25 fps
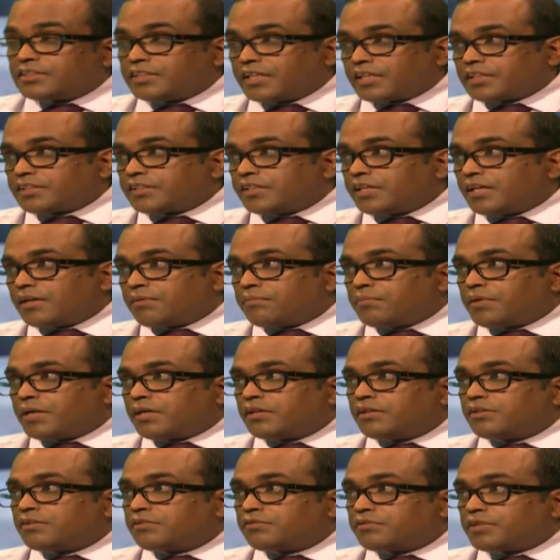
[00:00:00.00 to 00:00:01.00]
check their blood
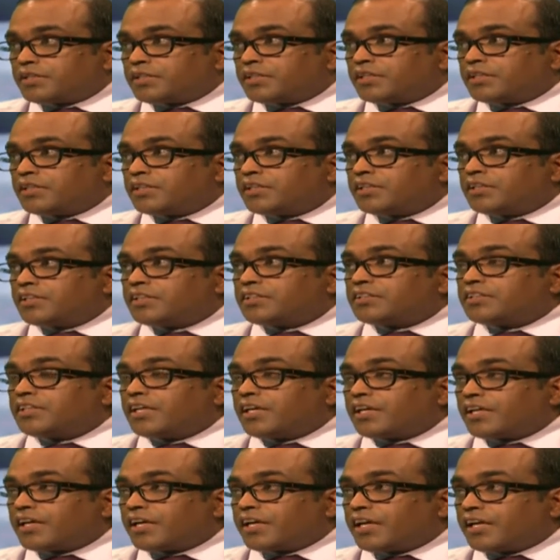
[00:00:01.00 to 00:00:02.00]
whether
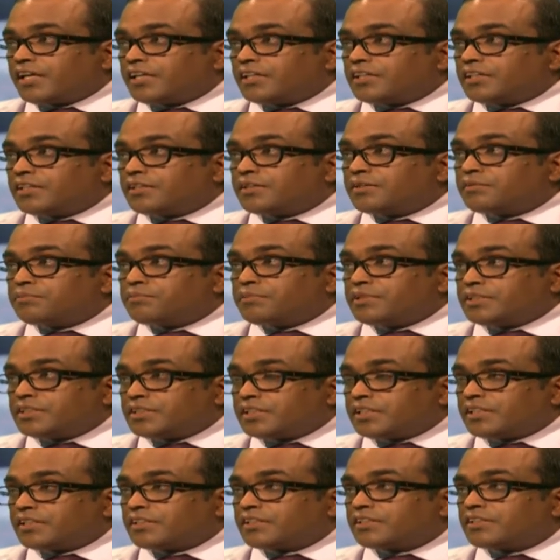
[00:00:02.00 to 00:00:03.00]
there are any
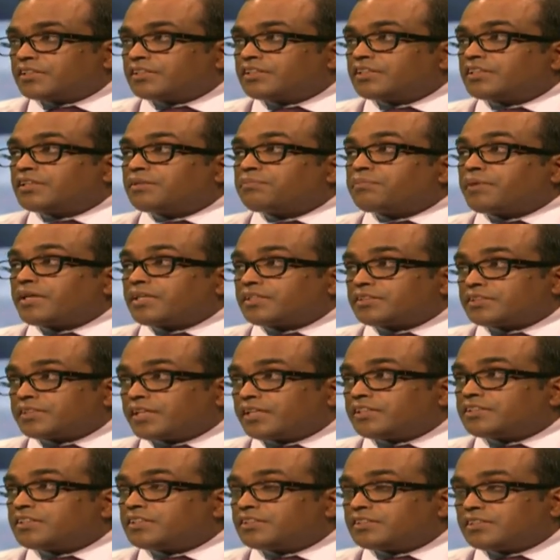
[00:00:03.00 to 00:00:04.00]
missing
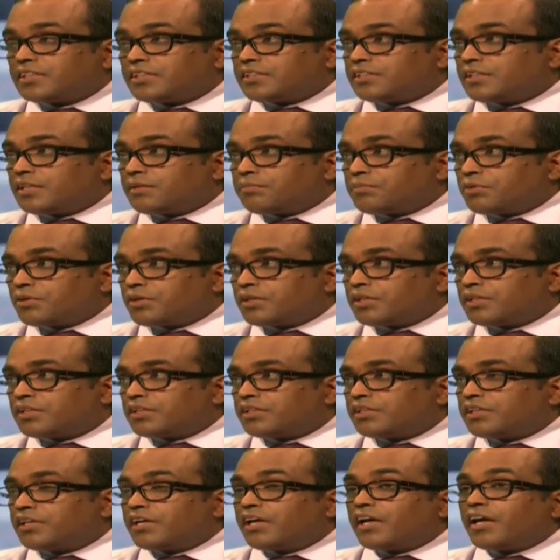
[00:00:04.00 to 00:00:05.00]
parasites inside their body.
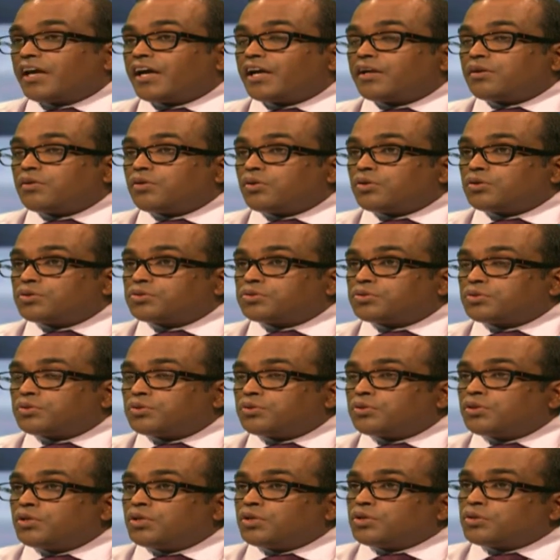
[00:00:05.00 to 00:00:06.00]
And
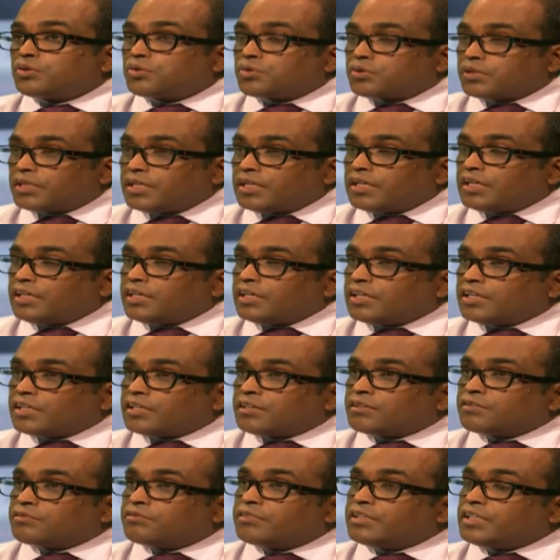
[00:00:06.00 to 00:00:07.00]
also
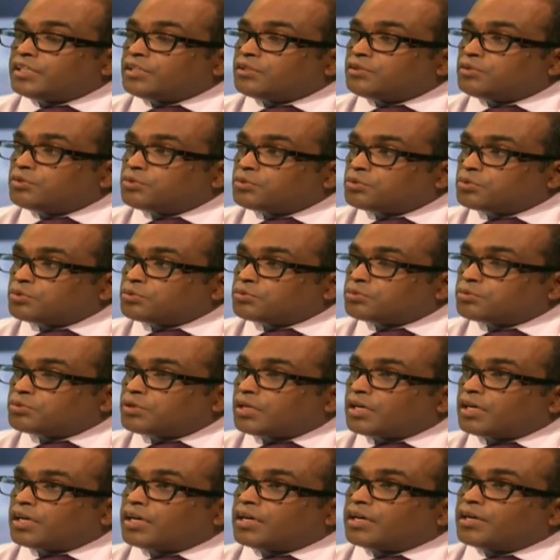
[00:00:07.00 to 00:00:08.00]
routinely we do
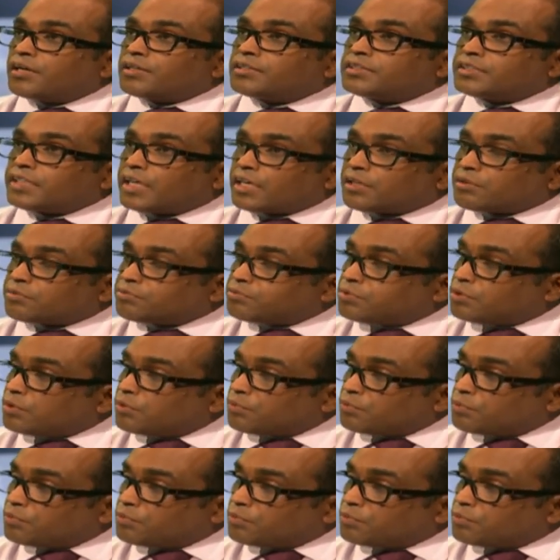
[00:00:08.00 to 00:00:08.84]
check for